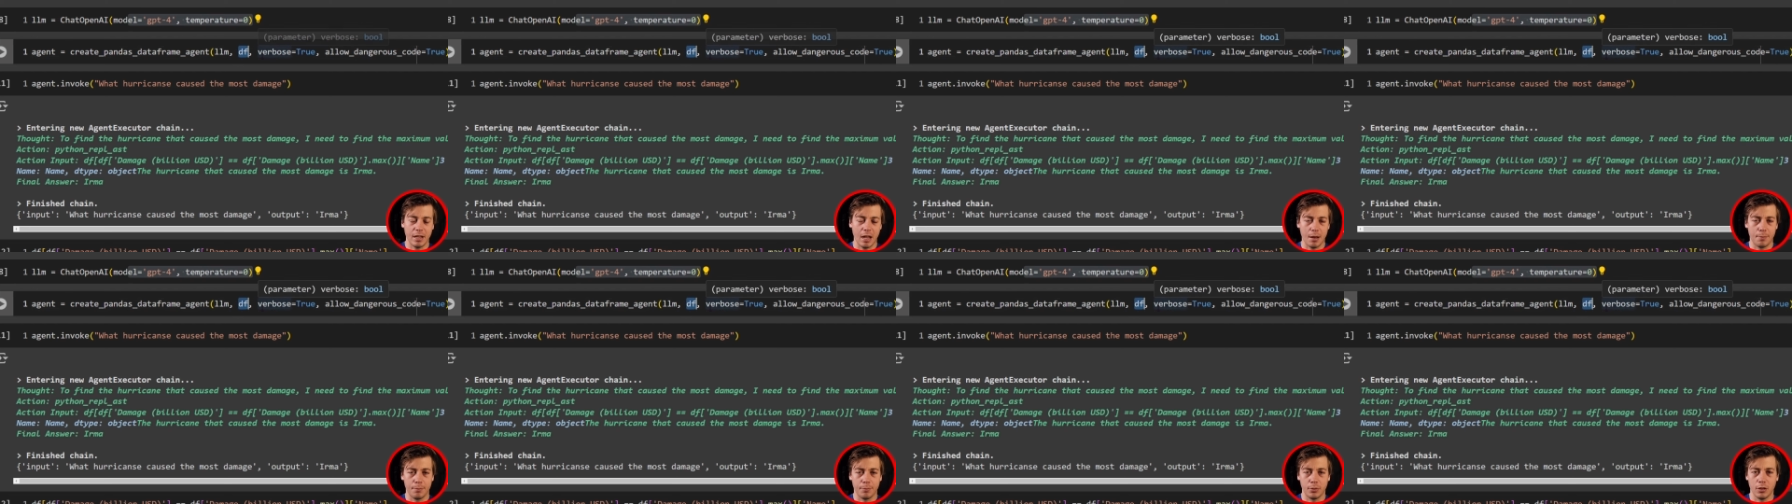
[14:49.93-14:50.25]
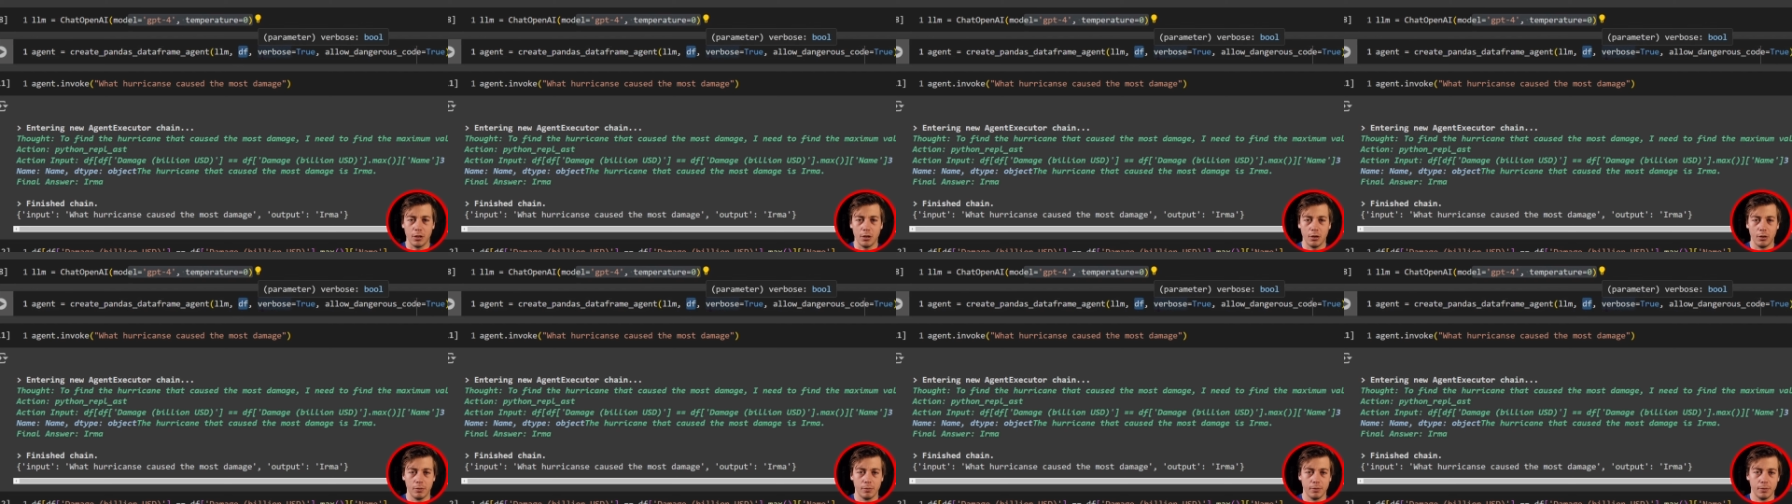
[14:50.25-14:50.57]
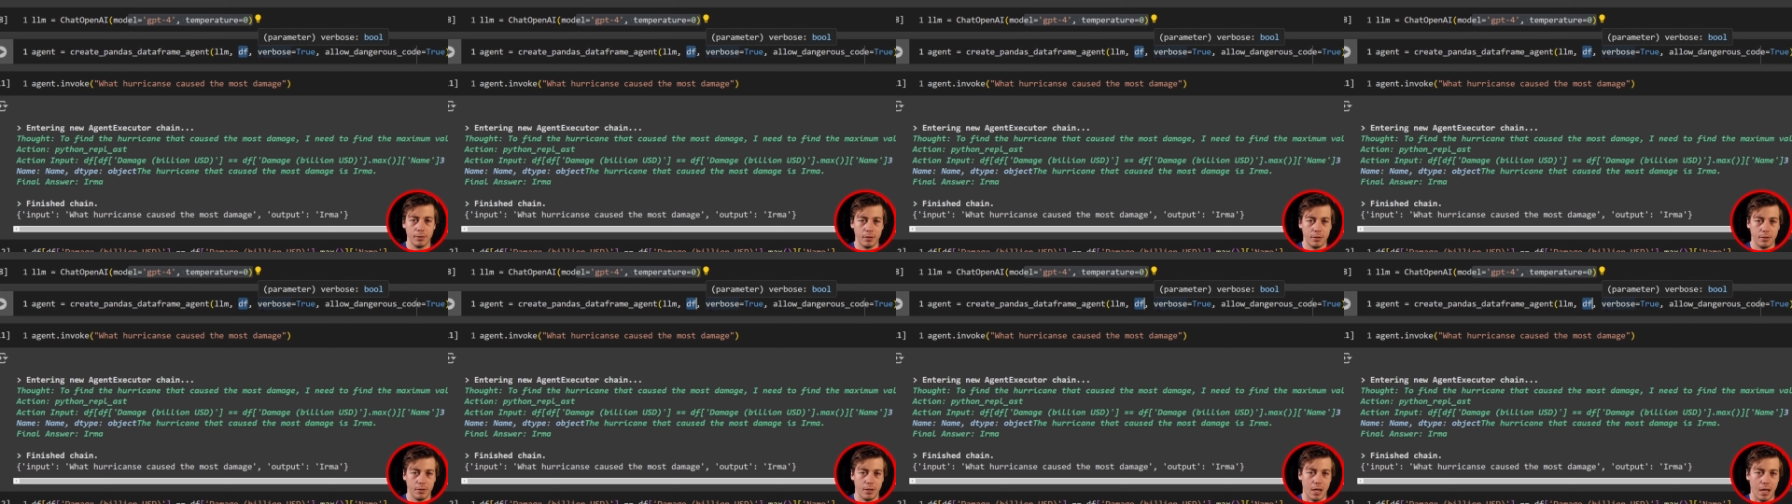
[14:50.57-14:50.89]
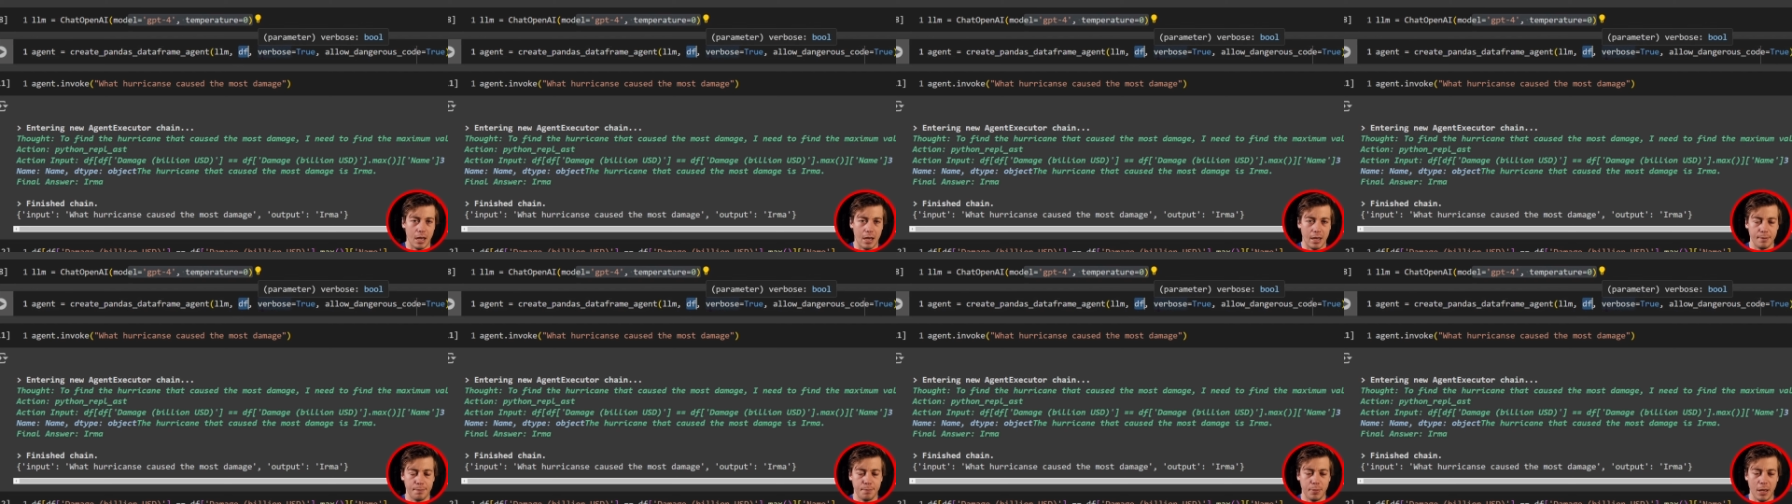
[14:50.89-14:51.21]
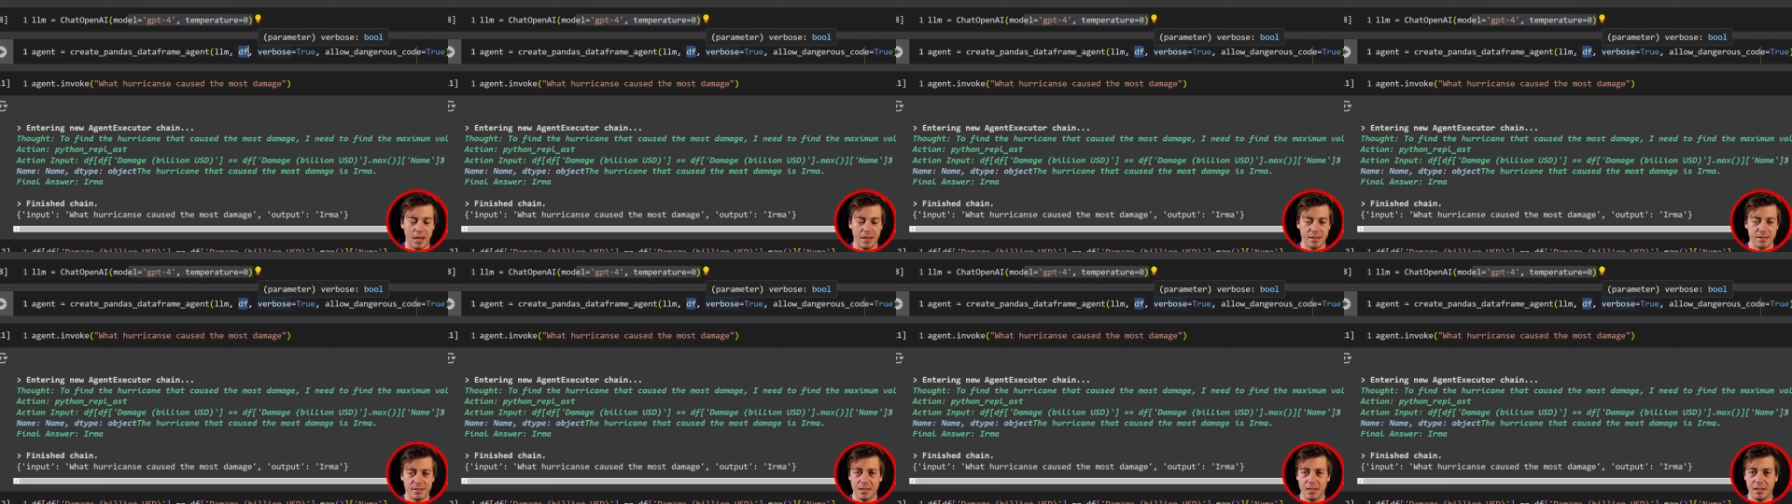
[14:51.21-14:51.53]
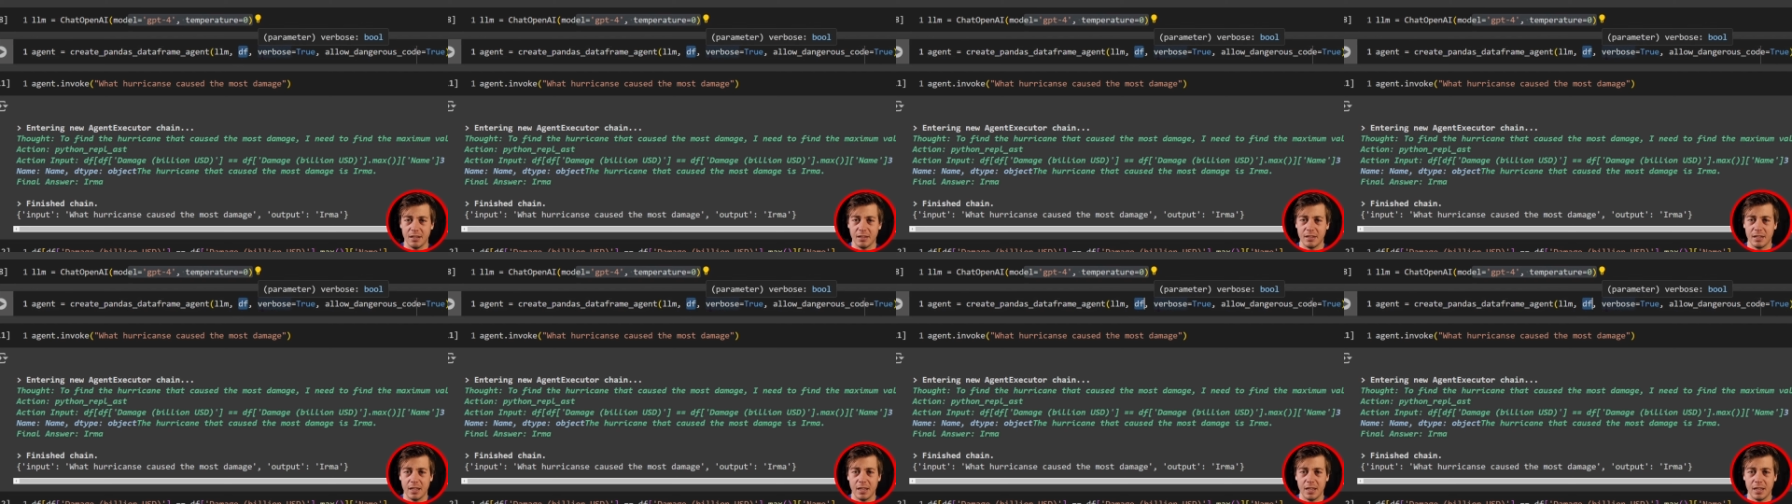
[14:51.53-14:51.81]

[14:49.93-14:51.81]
Down below, I passed in